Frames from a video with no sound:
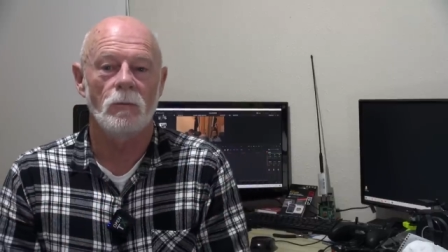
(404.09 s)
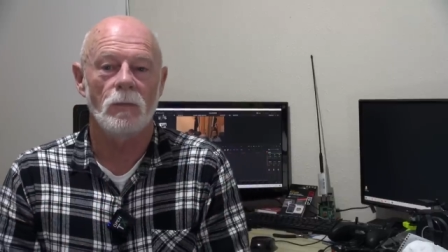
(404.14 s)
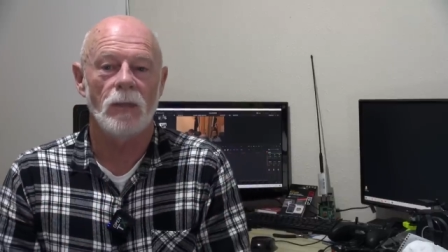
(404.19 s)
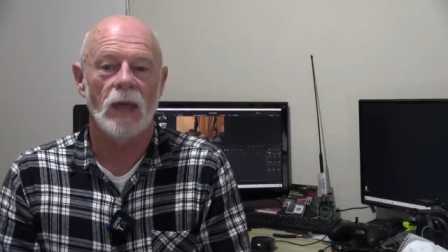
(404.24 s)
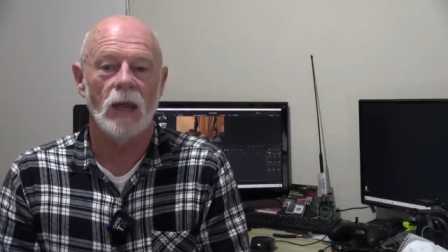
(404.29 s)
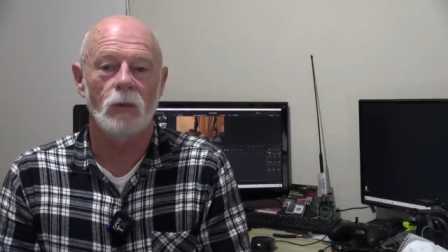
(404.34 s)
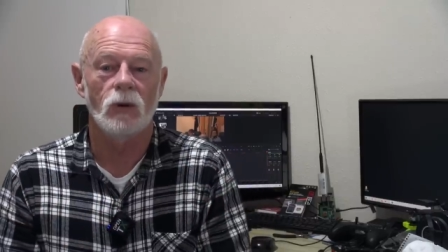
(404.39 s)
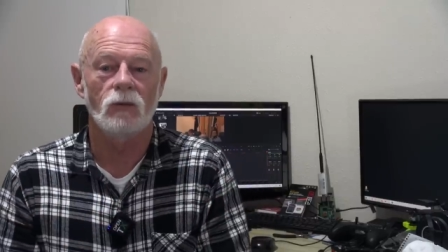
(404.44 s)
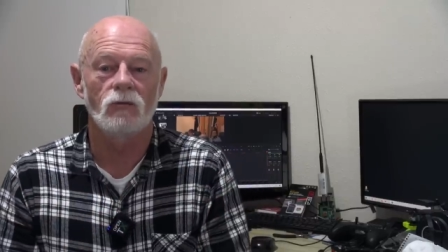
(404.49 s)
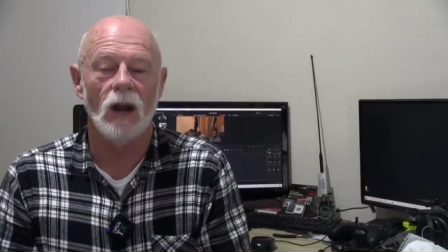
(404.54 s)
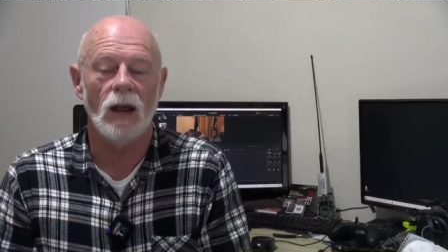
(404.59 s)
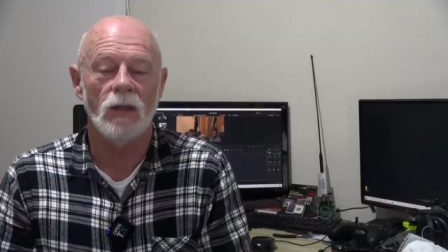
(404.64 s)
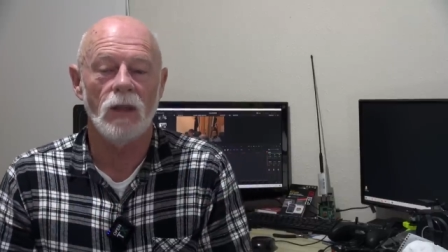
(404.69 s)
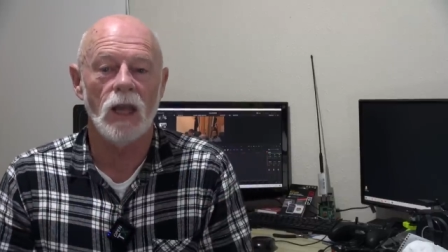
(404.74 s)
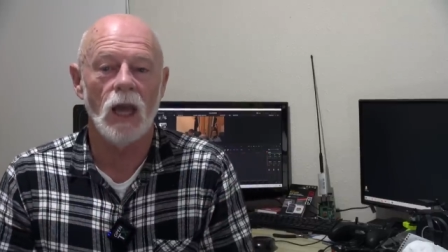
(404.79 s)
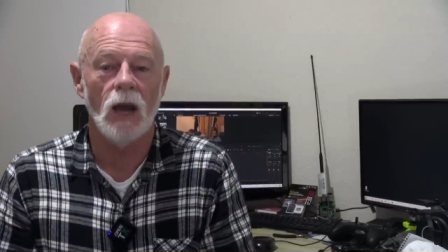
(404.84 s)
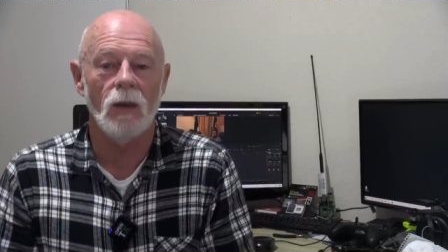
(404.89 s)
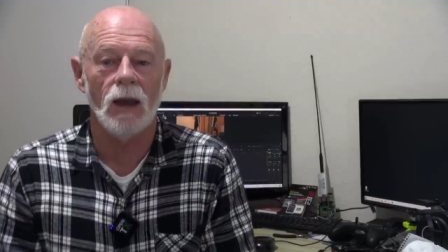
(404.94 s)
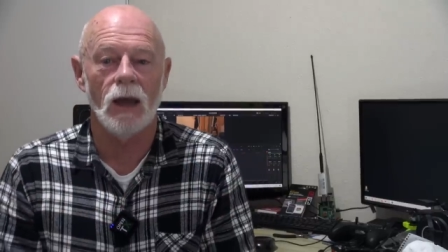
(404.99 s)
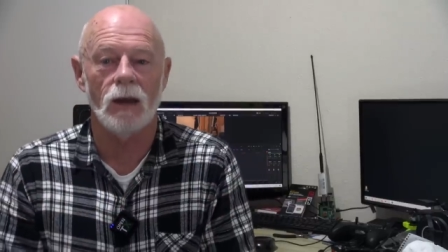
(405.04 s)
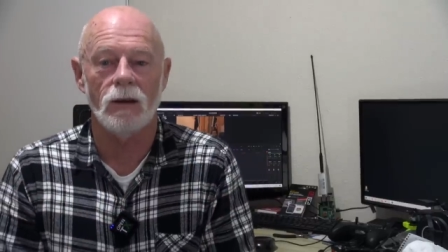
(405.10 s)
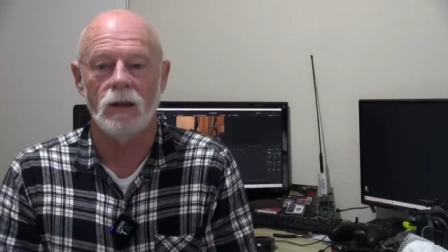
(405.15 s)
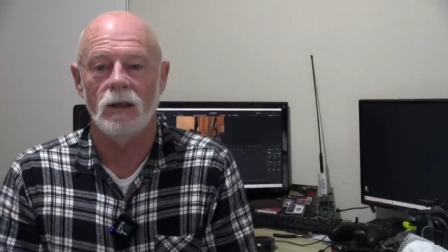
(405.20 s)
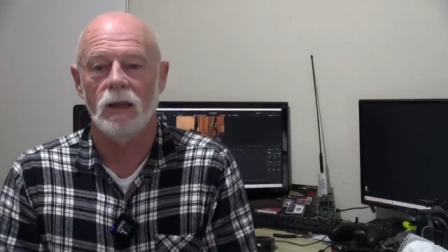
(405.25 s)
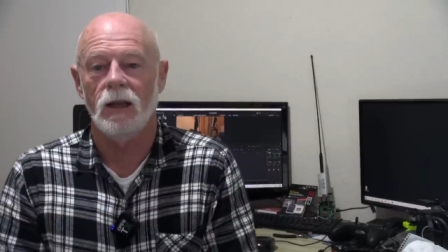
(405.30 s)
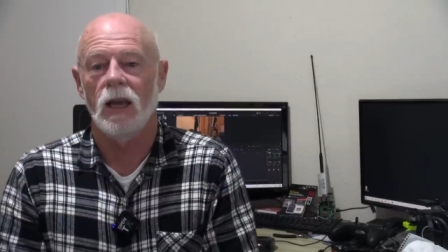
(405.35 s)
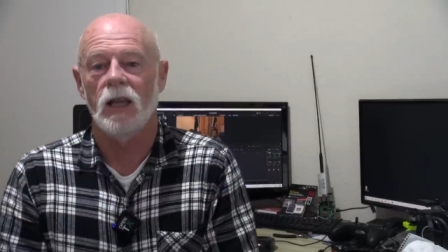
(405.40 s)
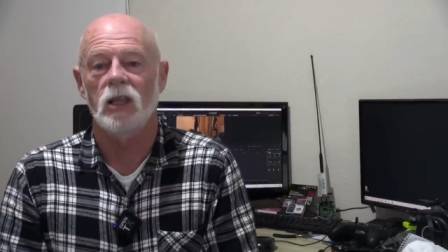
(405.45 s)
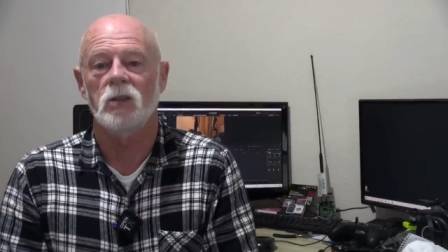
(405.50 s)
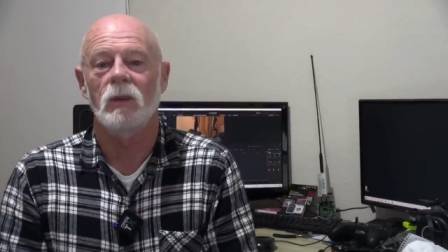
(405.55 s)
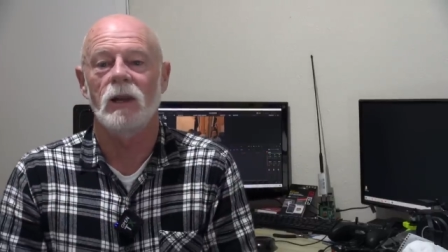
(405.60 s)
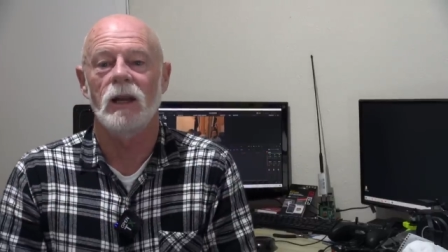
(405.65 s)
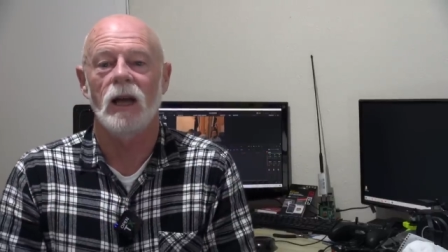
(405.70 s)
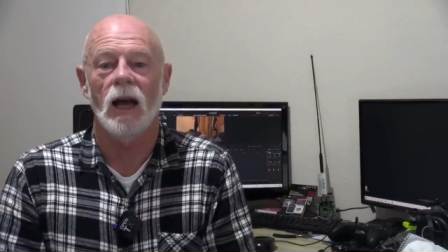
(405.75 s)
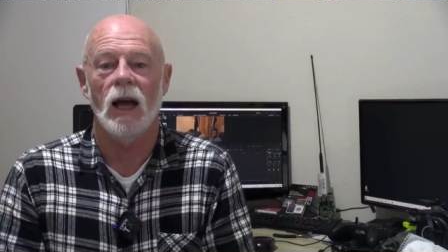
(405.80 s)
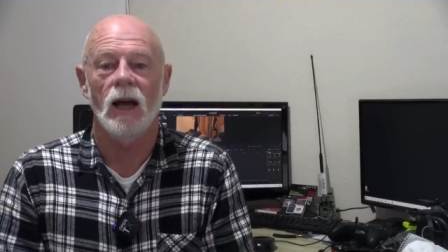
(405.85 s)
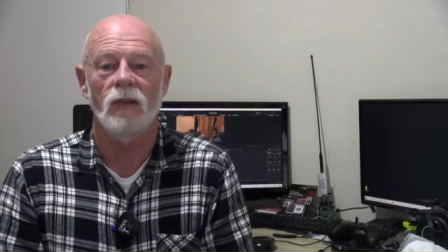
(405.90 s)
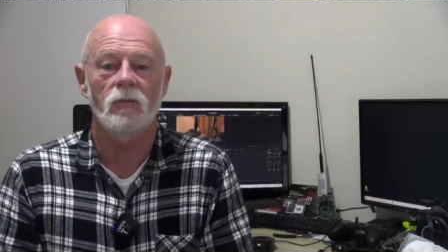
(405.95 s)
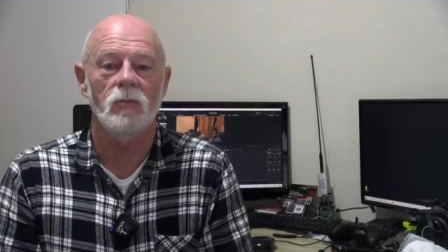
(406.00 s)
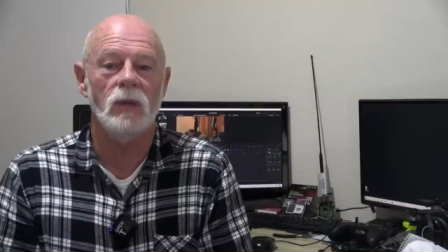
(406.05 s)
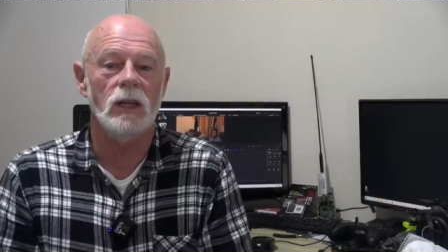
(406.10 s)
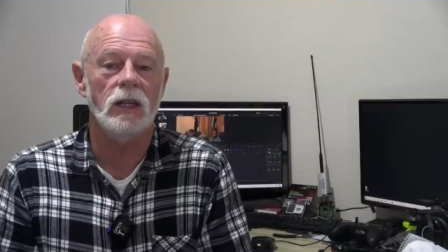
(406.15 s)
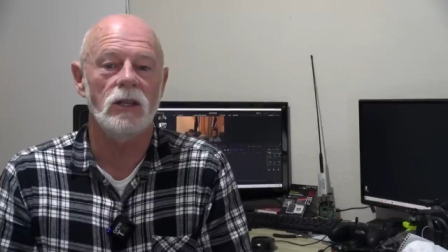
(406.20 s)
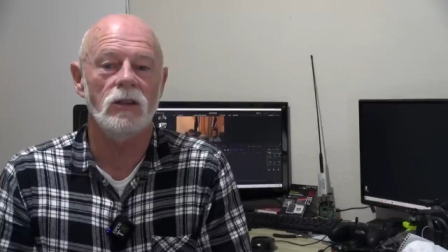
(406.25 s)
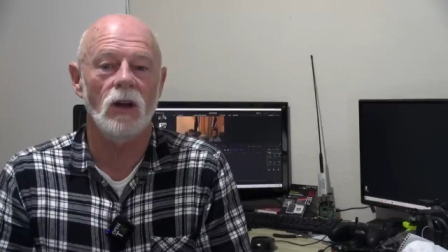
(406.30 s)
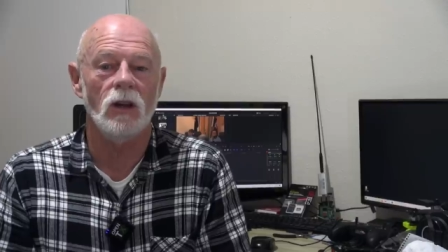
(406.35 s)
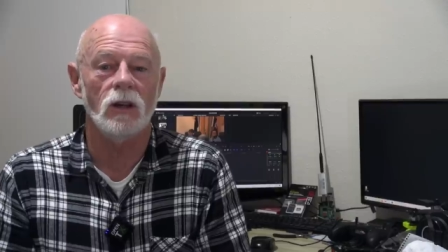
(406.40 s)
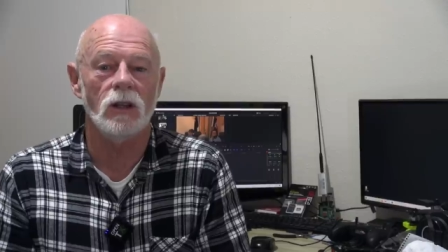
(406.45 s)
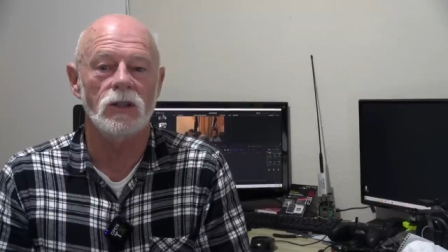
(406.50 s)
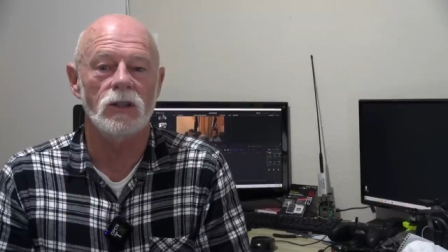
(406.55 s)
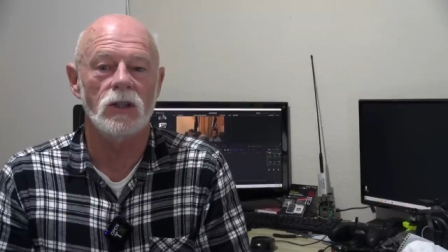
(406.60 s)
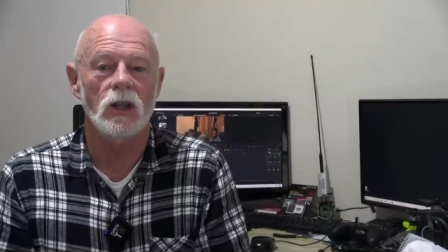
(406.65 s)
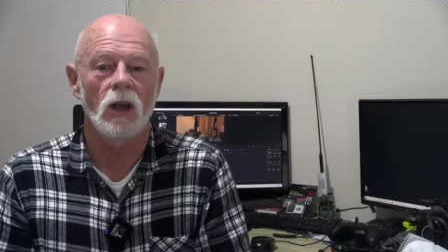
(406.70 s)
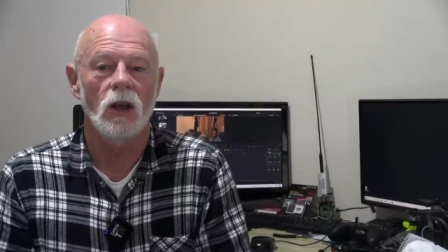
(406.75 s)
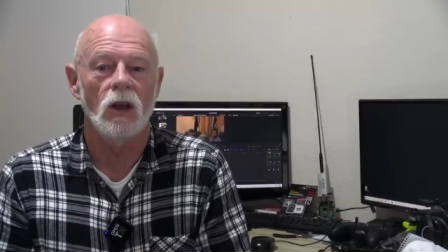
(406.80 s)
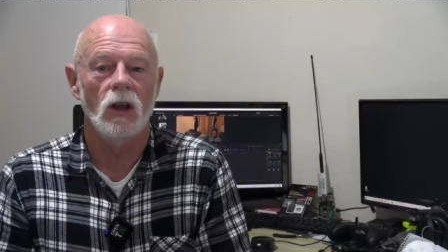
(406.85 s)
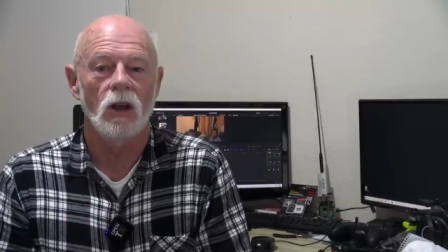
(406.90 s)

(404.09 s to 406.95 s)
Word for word: They would rather go out and spend $500,000